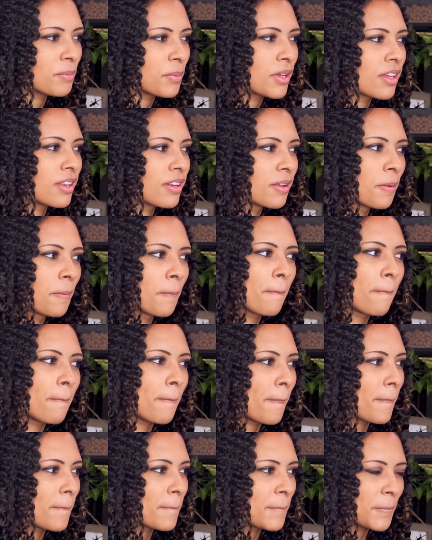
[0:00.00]
But
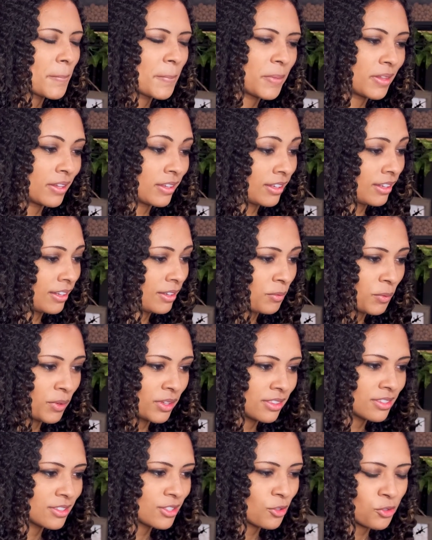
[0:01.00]
again,
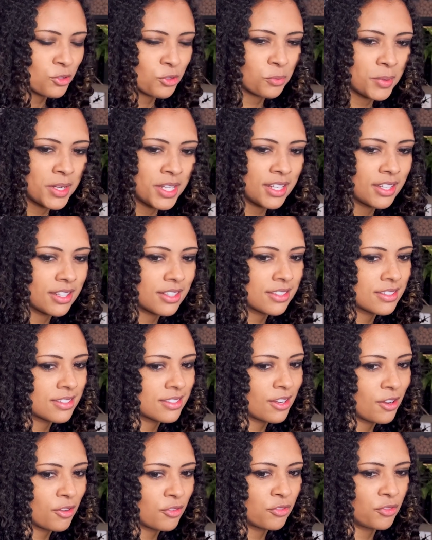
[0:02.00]
with social media and
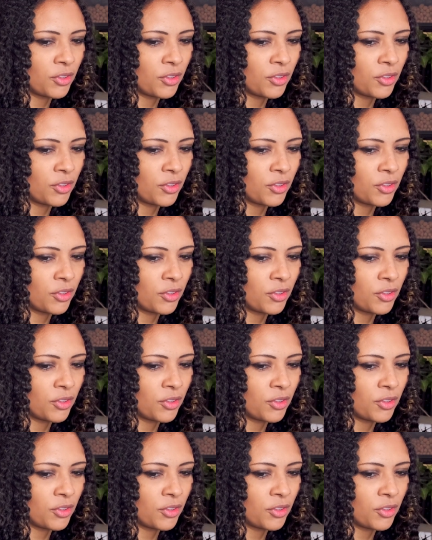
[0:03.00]
stuff,